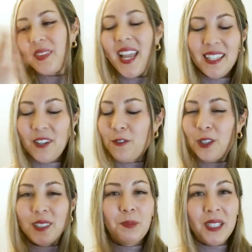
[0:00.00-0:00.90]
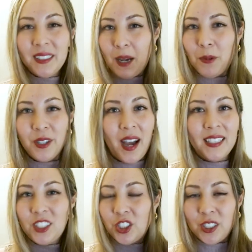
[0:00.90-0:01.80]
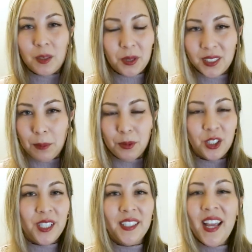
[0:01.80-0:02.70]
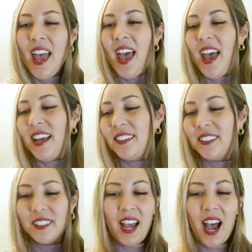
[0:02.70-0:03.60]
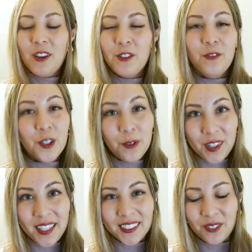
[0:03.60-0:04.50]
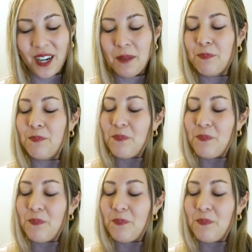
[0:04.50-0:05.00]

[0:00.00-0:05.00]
And of course, being dumb or not is just a perception and how you view things, right?